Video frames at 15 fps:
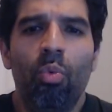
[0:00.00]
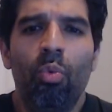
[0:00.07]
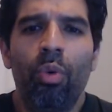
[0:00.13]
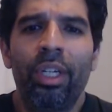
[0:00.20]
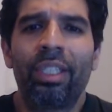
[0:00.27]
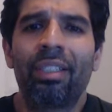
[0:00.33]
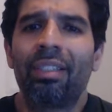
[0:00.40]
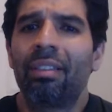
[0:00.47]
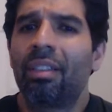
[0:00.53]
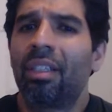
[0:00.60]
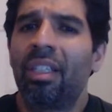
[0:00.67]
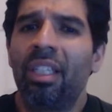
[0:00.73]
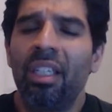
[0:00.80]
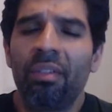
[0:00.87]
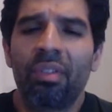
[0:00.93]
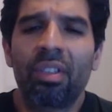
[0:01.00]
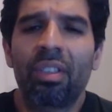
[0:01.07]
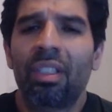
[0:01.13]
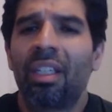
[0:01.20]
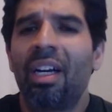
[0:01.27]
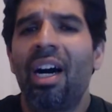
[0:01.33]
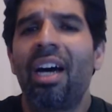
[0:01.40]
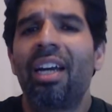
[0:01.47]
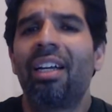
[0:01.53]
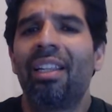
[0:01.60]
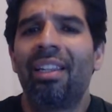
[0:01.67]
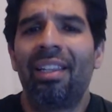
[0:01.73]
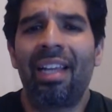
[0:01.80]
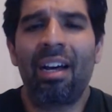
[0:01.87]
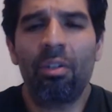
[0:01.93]
what gifts God
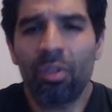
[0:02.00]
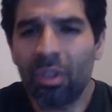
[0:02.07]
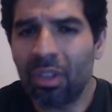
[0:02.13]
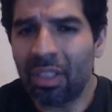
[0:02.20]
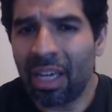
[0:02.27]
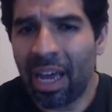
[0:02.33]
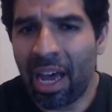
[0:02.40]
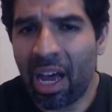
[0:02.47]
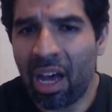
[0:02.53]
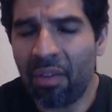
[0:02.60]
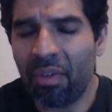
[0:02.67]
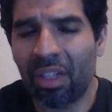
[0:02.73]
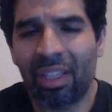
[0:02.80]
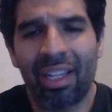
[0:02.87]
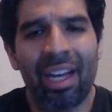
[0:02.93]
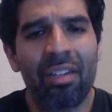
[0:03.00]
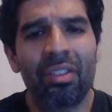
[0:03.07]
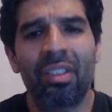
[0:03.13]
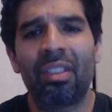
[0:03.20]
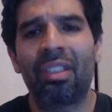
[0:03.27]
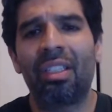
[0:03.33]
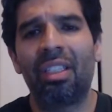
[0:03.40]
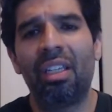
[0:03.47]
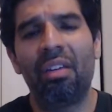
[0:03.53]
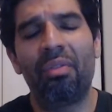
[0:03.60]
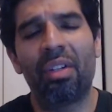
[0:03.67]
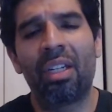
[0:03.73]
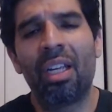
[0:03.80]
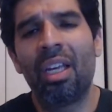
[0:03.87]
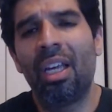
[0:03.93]
allows us to have, allows us to live,
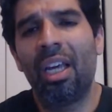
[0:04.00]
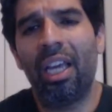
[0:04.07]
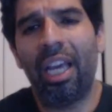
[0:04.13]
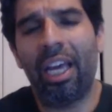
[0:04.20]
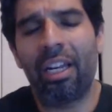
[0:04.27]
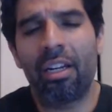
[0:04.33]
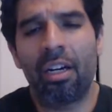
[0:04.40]
and